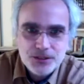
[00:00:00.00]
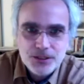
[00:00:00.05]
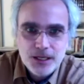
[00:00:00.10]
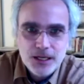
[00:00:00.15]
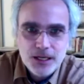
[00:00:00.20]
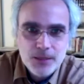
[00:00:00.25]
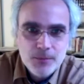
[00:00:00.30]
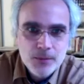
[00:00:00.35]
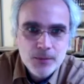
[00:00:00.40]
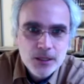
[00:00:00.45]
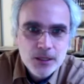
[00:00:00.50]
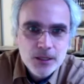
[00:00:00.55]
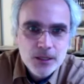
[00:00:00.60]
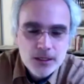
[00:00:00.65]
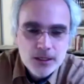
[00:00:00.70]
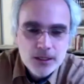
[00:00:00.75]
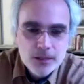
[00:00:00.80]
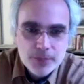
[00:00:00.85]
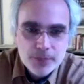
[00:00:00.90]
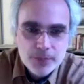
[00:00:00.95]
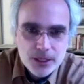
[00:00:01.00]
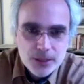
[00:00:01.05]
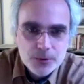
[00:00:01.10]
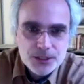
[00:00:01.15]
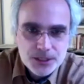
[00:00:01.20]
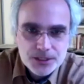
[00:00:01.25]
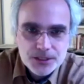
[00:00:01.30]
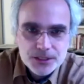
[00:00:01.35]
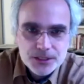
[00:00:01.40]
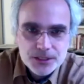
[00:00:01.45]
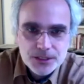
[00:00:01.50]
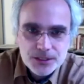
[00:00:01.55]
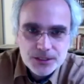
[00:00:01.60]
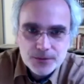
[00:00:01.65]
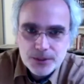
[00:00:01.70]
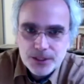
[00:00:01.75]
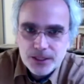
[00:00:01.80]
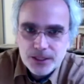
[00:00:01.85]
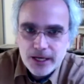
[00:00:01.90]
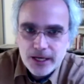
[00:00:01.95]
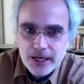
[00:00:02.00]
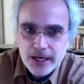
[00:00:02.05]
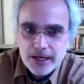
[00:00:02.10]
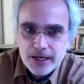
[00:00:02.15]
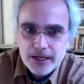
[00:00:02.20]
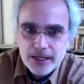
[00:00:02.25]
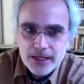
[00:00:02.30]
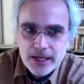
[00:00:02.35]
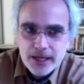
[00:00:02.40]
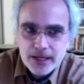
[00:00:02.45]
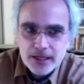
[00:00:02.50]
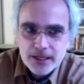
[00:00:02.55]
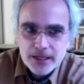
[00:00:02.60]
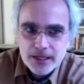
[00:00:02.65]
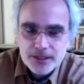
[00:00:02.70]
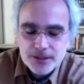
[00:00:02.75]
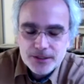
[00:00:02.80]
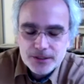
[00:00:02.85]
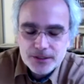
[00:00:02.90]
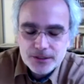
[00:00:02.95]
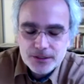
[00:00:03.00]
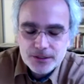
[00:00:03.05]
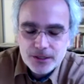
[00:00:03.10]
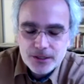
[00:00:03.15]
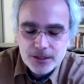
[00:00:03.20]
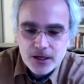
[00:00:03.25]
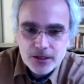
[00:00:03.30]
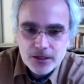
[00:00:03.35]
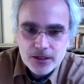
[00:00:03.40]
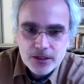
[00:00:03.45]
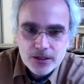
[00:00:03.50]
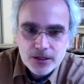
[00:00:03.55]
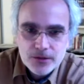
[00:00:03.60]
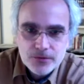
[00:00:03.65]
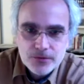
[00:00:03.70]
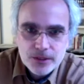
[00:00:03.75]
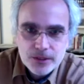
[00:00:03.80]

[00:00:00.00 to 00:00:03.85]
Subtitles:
But it was consistent with that. And that led to the thought of